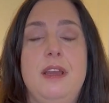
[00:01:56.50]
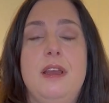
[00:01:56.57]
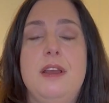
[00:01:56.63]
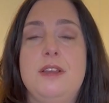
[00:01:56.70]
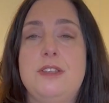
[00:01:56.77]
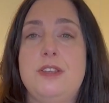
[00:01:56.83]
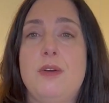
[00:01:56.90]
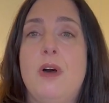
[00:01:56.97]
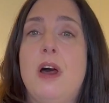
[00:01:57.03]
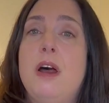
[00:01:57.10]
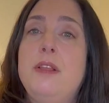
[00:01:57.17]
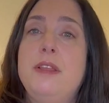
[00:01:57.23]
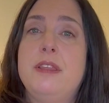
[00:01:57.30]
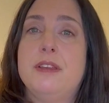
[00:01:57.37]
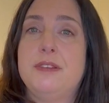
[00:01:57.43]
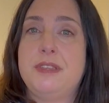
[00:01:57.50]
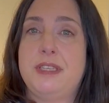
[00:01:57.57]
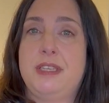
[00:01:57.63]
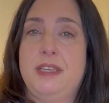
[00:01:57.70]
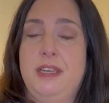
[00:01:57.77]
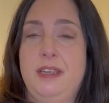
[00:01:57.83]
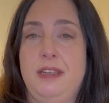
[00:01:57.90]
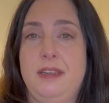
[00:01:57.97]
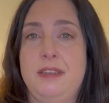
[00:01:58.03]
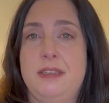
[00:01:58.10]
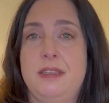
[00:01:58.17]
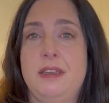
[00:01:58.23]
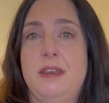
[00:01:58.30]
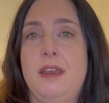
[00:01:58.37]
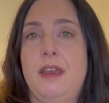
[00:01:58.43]
So all of those
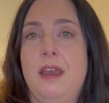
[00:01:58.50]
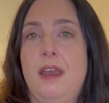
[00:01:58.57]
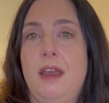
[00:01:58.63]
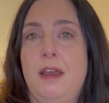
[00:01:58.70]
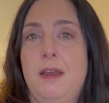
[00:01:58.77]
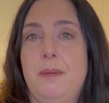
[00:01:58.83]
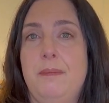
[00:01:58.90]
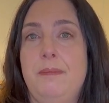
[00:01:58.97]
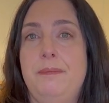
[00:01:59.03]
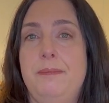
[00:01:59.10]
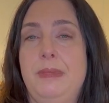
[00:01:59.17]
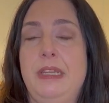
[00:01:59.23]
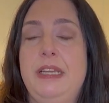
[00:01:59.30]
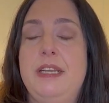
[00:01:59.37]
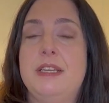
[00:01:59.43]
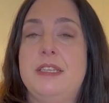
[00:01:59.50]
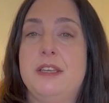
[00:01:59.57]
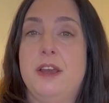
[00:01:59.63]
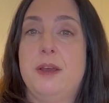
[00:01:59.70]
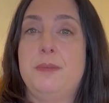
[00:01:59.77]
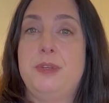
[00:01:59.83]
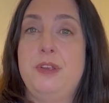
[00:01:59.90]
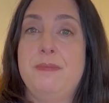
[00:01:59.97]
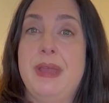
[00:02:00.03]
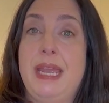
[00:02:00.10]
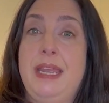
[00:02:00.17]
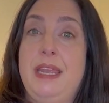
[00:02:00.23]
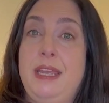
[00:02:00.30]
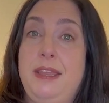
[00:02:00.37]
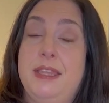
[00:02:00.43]
things lead us up to
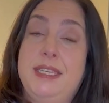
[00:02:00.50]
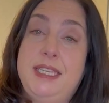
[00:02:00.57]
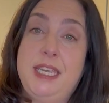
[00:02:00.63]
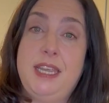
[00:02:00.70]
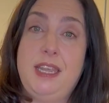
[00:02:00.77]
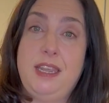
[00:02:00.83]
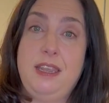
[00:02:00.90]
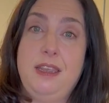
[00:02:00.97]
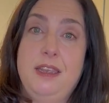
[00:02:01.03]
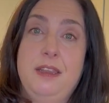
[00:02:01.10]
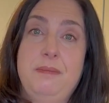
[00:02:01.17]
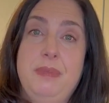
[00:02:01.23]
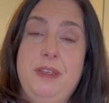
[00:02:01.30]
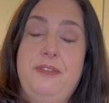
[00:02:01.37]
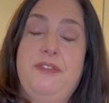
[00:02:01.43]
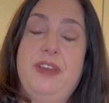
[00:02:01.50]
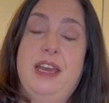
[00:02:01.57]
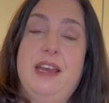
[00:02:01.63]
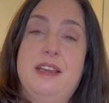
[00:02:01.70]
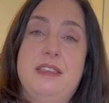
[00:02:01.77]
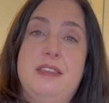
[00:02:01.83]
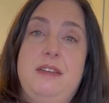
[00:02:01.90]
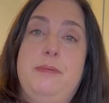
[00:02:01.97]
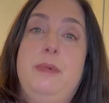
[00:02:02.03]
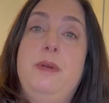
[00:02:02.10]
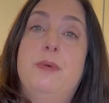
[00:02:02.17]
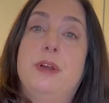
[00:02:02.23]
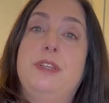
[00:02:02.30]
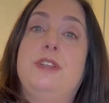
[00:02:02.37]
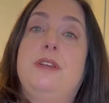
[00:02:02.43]
making the T in BFAST. We want to